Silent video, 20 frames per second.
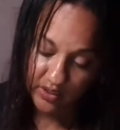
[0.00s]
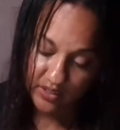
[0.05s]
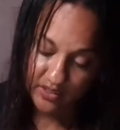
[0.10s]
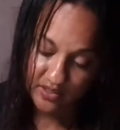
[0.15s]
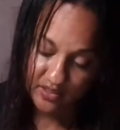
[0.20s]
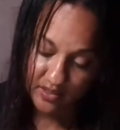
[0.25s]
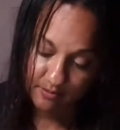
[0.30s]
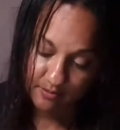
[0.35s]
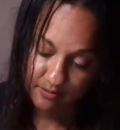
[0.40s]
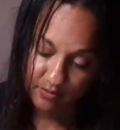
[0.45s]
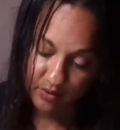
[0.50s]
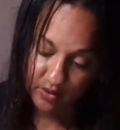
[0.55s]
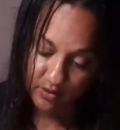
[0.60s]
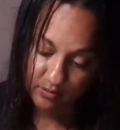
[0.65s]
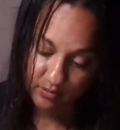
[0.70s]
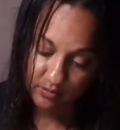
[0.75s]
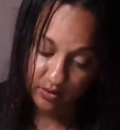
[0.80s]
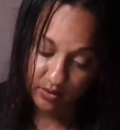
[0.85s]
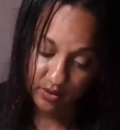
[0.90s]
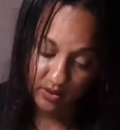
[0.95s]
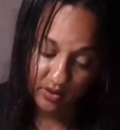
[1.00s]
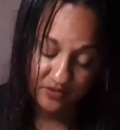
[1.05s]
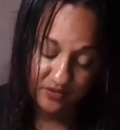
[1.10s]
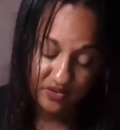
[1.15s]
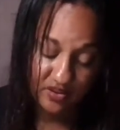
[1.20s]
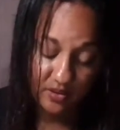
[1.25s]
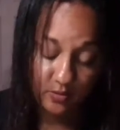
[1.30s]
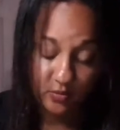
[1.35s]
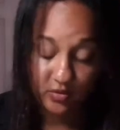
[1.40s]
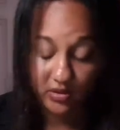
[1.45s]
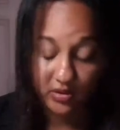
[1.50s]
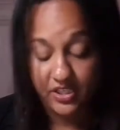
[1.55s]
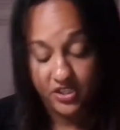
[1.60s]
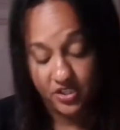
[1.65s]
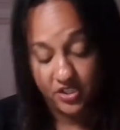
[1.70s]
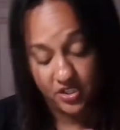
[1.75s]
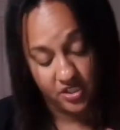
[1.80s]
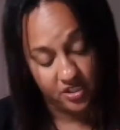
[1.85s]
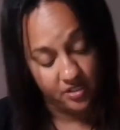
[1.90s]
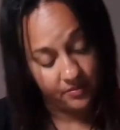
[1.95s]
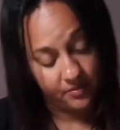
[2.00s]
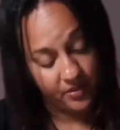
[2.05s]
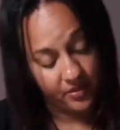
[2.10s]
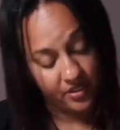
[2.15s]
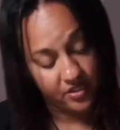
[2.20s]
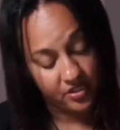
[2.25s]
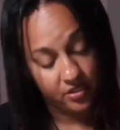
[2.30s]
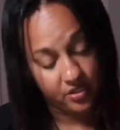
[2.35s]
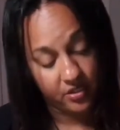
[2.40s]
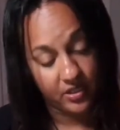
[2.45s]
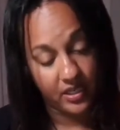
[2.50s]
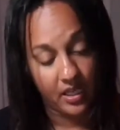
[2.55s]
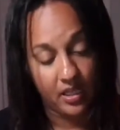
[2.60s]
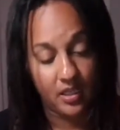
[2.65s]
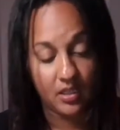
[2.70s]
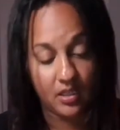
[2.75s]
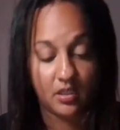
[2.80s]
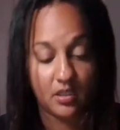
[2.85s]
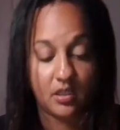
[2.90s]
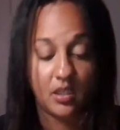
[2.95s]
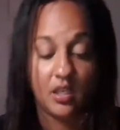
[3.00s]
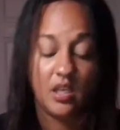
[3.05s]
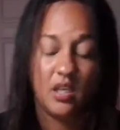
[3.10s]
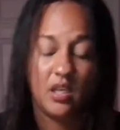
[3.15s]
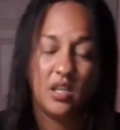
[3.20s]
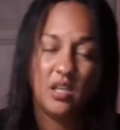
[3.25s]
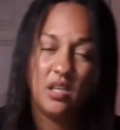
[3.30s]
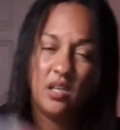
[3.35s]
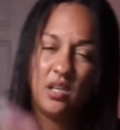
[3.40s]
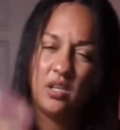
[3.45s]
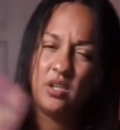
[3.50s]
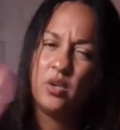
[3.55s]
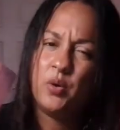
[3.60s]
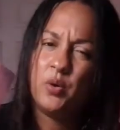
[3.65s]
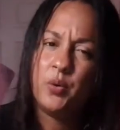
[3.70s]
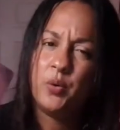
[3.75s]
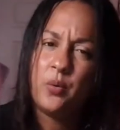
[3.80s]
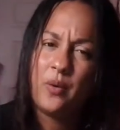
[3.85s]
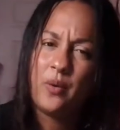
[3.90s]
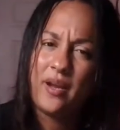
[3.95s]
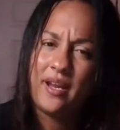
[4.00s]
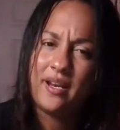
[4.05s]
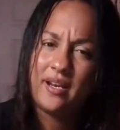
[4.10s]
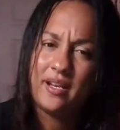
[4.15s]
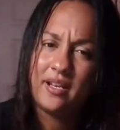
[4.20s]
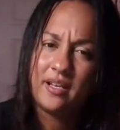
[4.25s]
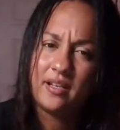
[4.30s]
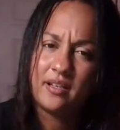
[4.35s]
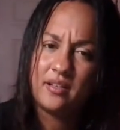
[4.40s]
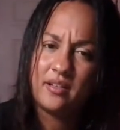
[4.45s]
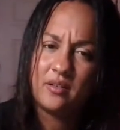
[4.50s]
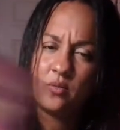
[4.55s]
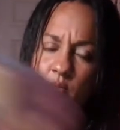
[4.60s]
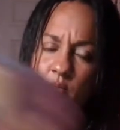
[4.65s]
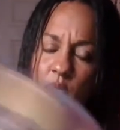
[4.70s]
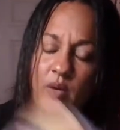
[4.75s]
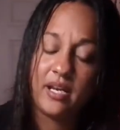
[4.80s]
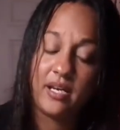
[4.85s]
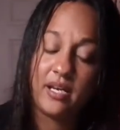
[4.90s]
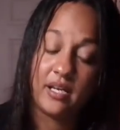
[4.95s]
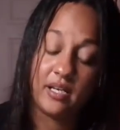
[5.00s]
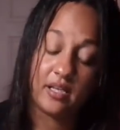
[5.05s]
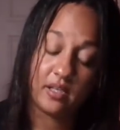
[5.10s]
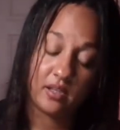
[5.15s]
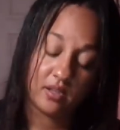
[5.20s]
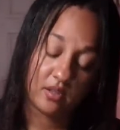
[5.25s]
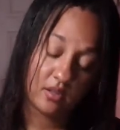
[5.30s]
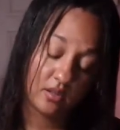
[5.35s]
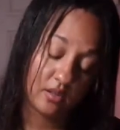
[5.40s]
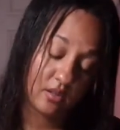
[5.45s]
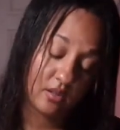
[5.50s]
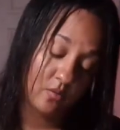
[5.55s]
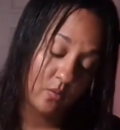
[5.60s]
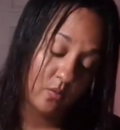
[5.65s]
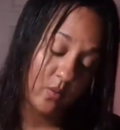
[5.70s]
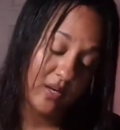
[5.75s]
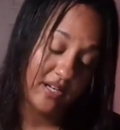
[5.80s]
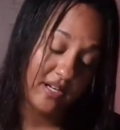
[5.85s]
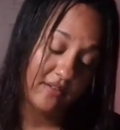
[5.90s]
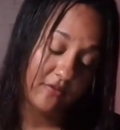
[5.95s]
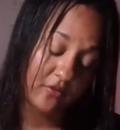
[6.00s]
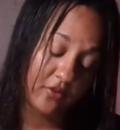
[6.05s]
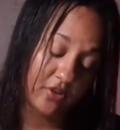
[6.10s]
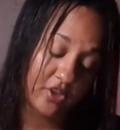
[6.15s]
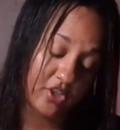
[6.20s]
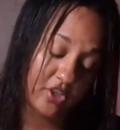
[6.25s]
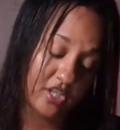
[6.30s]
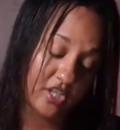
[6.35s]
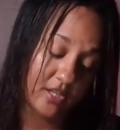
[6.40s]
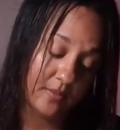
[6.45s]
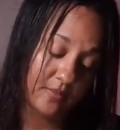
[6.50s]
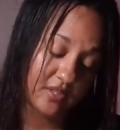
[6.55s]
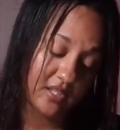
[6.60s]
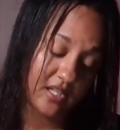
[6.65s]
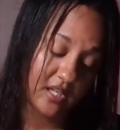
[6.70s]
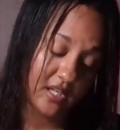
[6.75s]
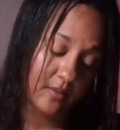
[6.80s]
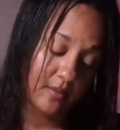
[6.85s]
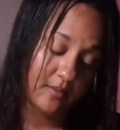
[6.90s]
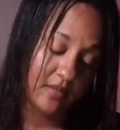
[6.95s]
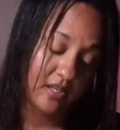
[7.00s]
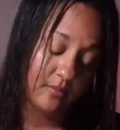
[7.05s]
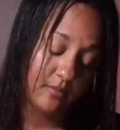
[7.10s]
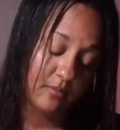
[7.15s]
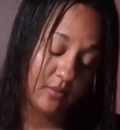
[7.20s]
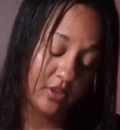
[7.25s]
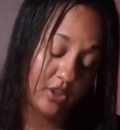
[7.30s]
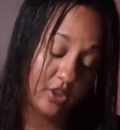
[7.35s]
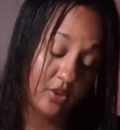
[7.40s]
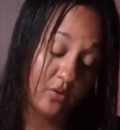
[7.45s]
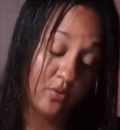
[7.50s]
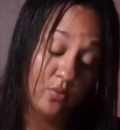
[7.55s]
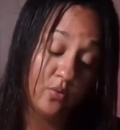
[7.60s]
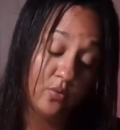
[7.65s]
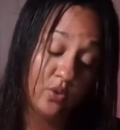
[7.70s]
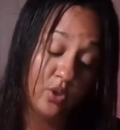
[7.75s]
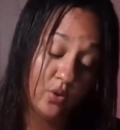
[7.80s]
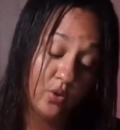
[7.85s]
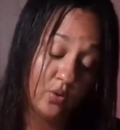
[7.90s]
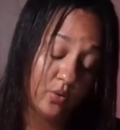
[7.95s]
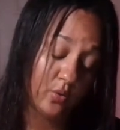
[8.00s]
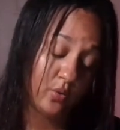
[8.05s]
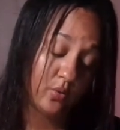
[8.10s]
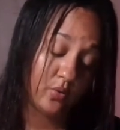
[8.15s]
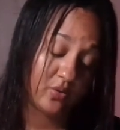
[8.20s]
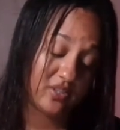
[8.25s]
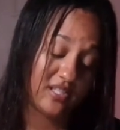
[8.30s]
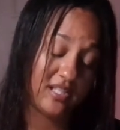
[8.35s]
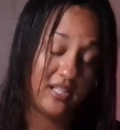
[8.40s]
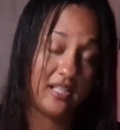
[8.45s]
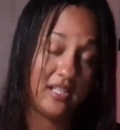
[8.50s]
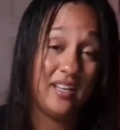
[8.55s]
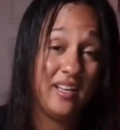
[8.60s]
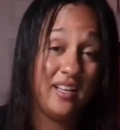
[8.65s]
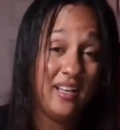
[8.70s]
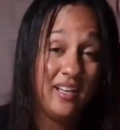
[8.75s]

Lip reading: some burden of some relationship that you're in. You're waiting for a ship to come in, but you knew. See,